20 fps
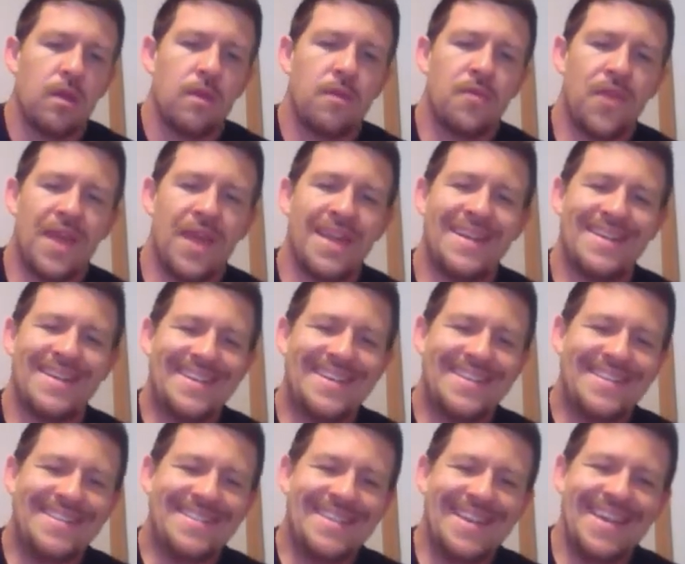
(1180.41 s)
they
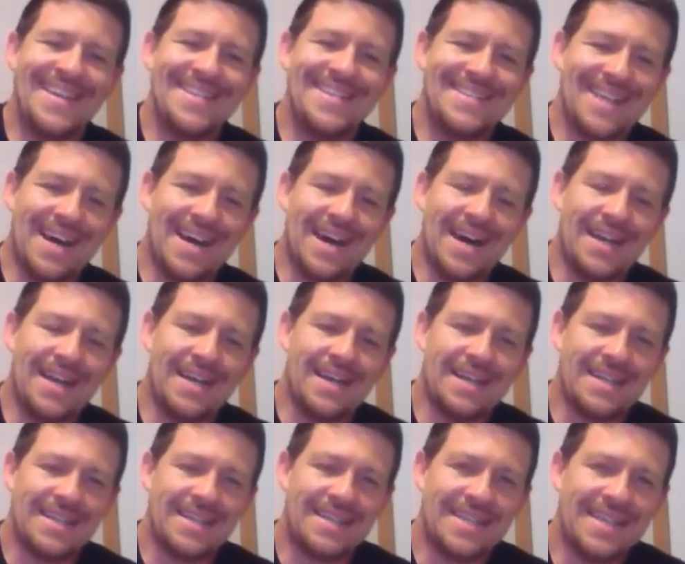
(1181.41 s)
did not
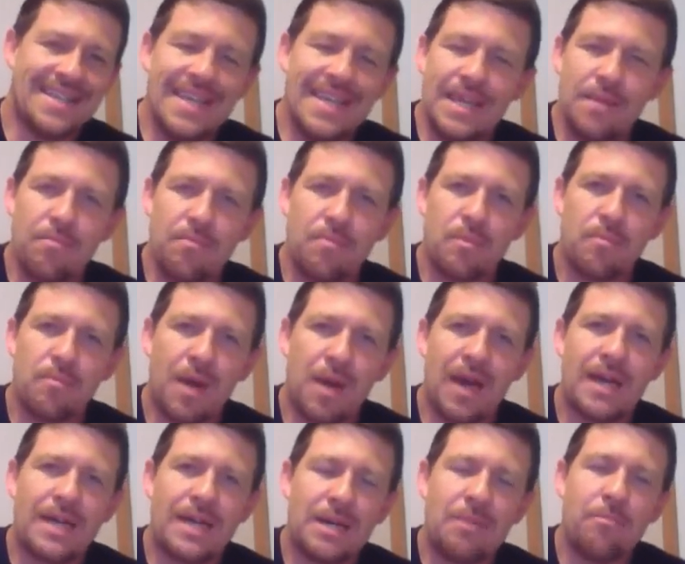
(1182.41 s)
keep
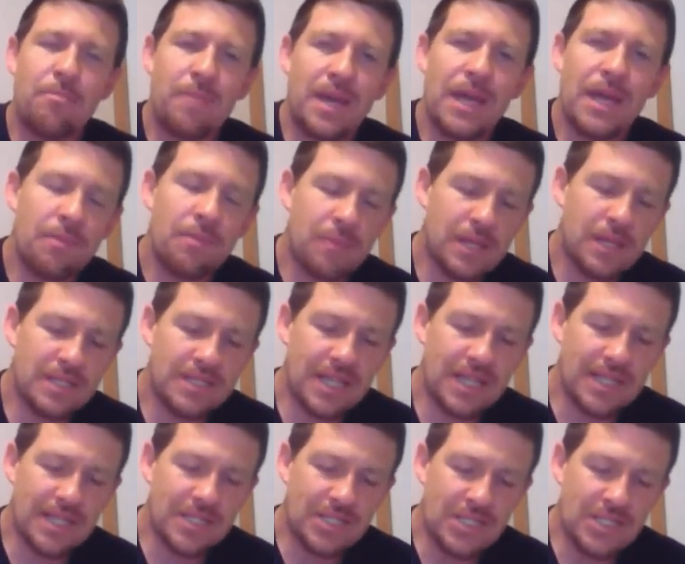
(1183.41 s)
my commandments,
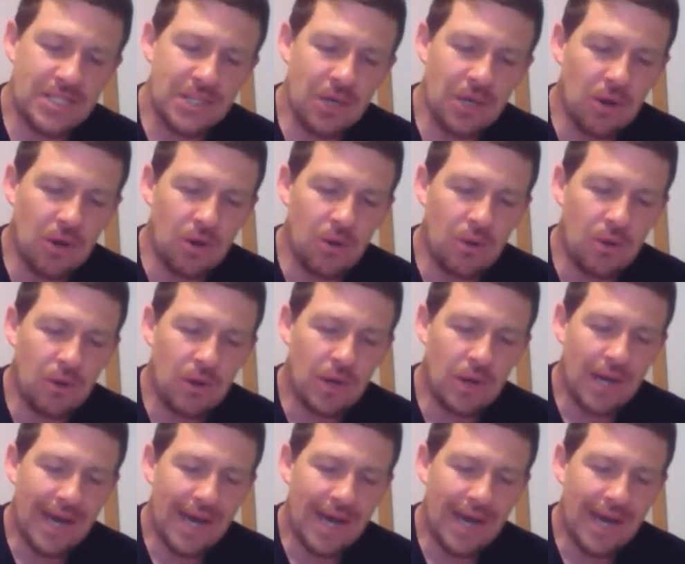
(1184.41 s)
and so